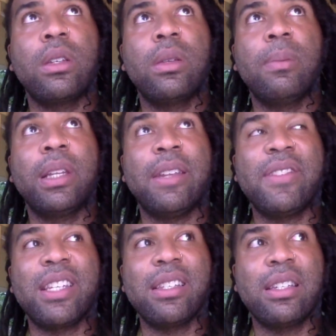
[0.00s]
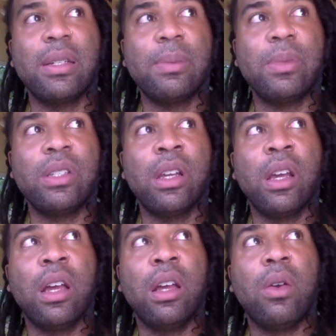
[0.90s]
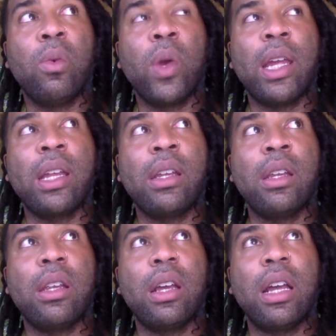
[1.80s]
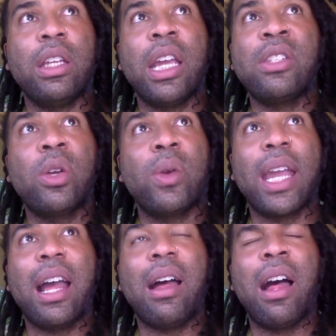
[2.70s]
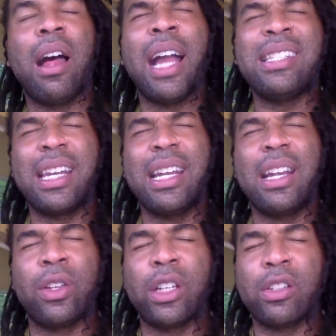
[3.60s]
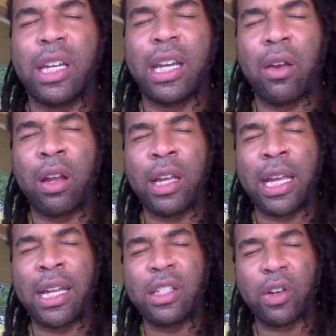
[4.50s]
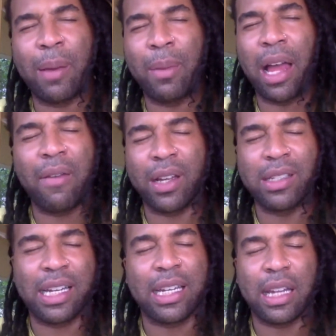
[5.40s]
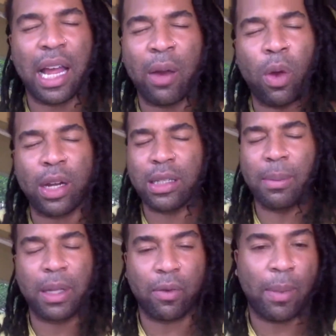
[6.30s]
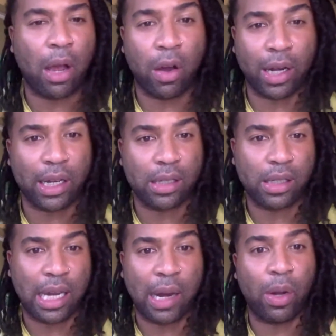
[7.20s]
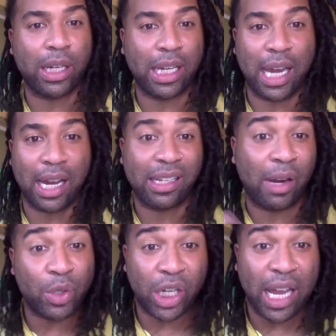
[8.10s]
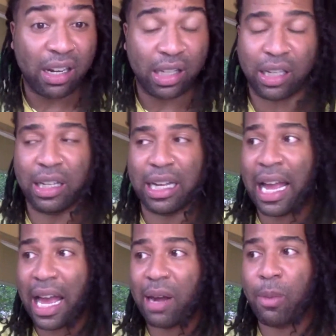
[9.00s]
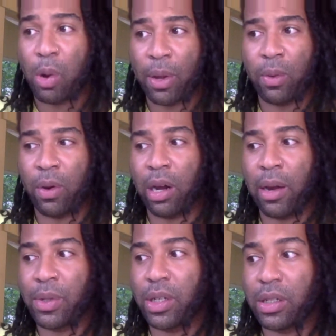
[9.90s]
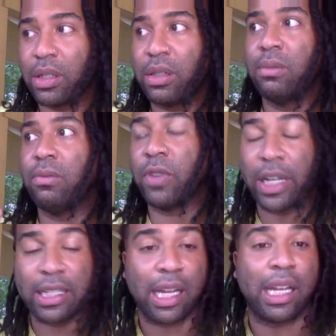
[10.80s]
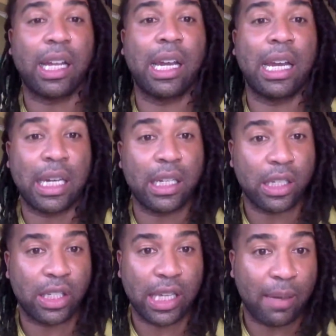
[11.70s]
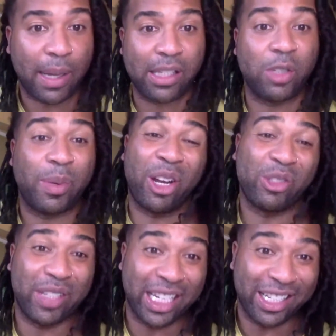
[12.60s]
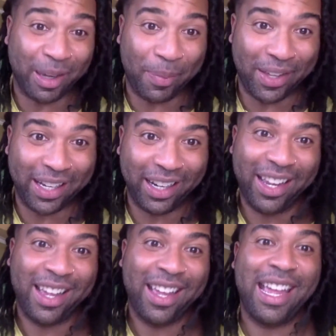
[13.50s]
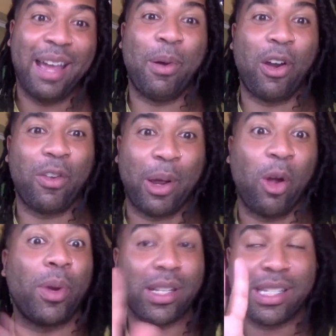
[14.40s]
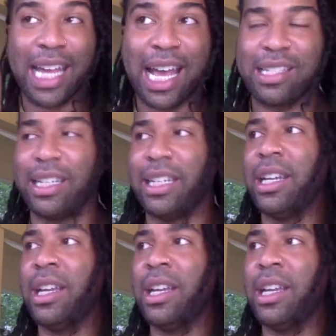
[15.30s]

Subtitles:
belief systems. When it's okay. I said it earlier today on a Instagram live because I wanted something for my audience and I wanted to connect, and I was channeling. Like I had a moment where I was just very psychic and I needed to just send a message, but I also needed something. And part of my homework is the asking.